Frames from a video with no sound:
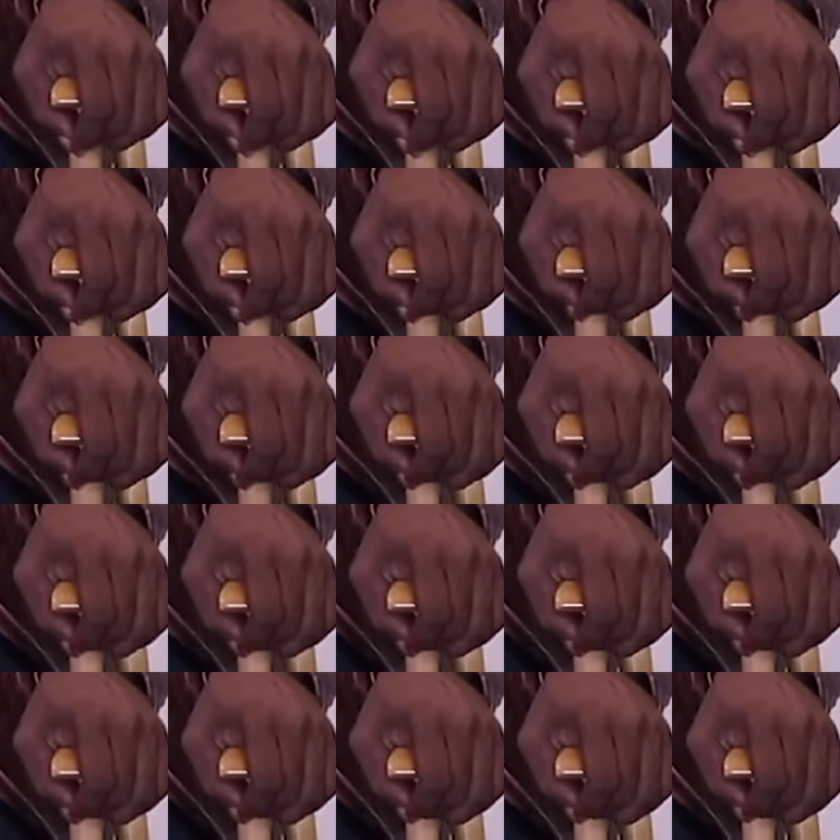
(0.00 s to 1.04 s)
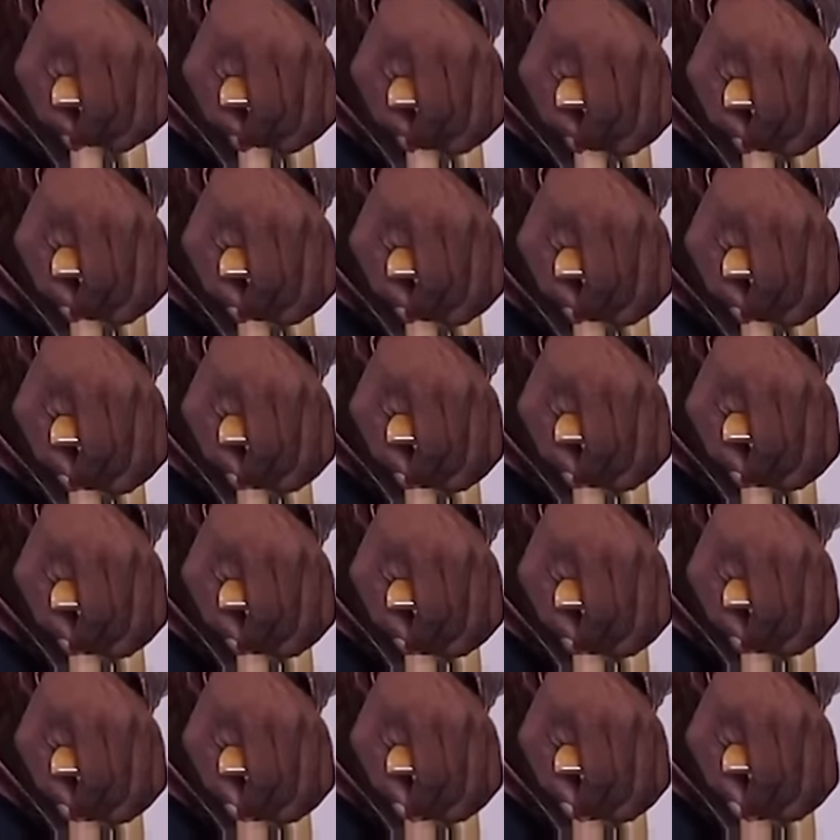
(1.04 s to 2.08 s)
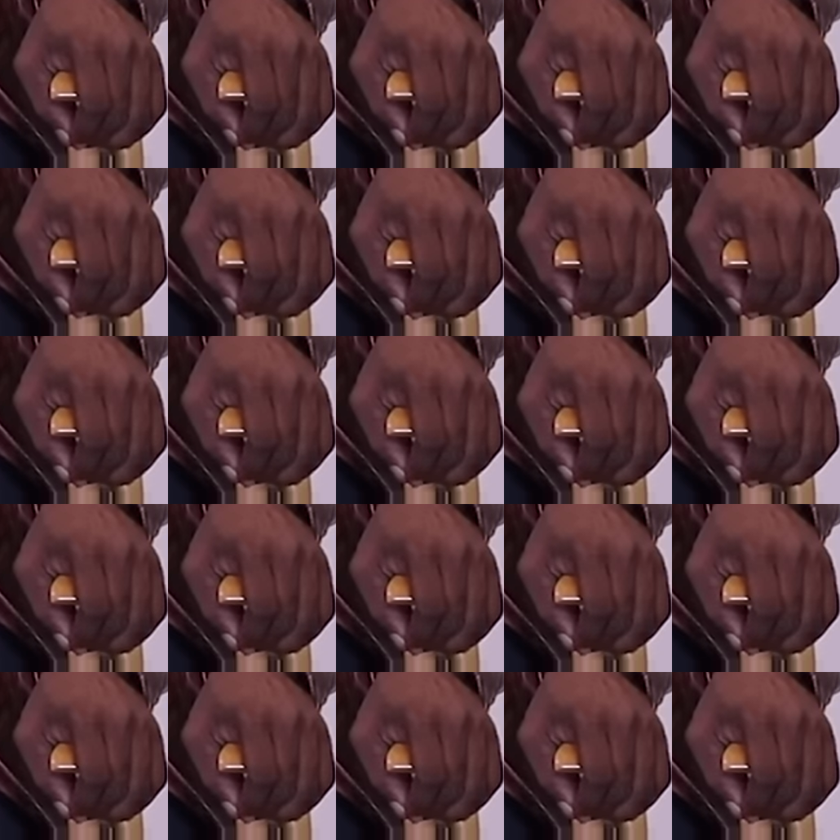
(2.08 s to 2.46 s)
This person isn't speaking.